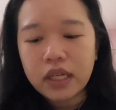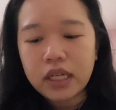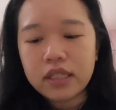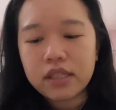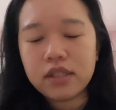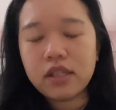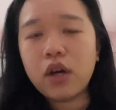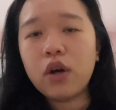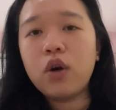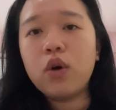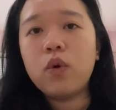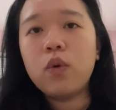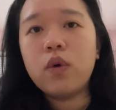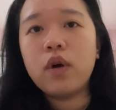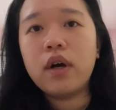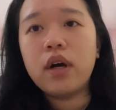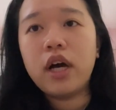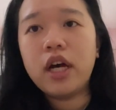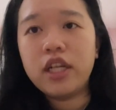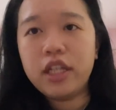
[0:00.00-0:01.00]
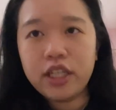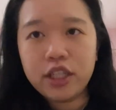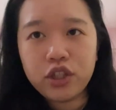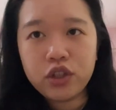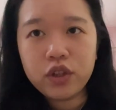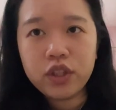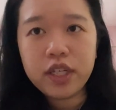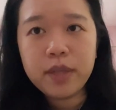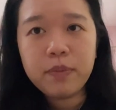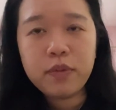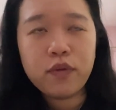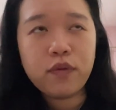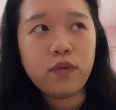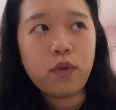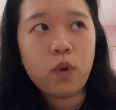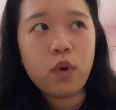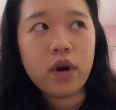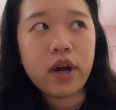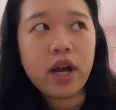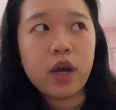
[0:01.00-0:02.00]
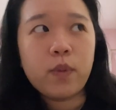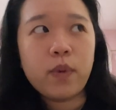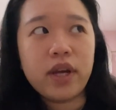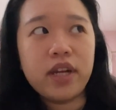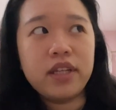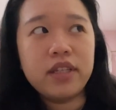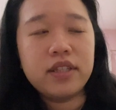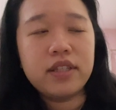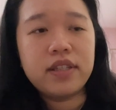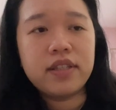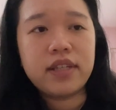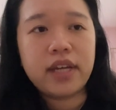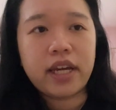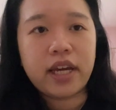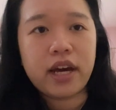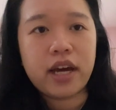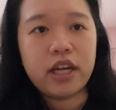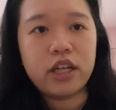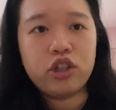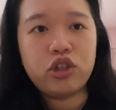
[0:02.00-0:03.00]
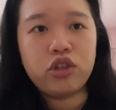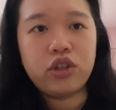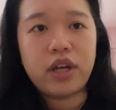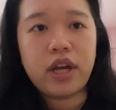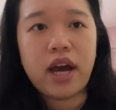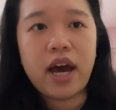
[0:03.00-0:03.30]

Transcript: So initially, before I went into psychiatry,